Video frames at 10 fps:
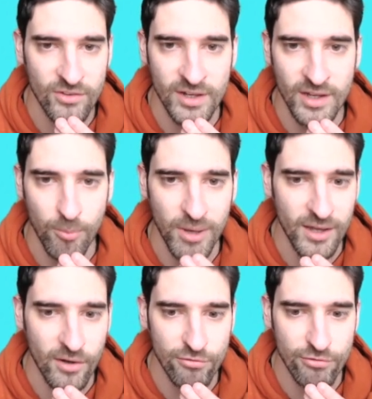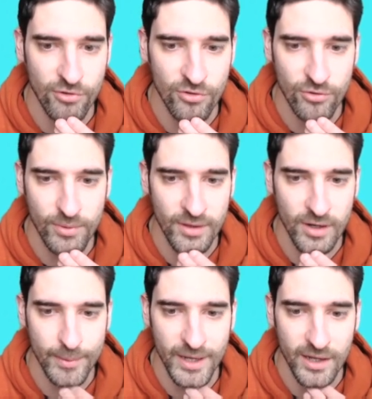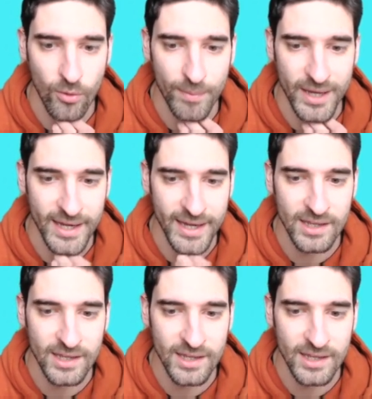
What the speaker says: and he'll play up front with Adebayo being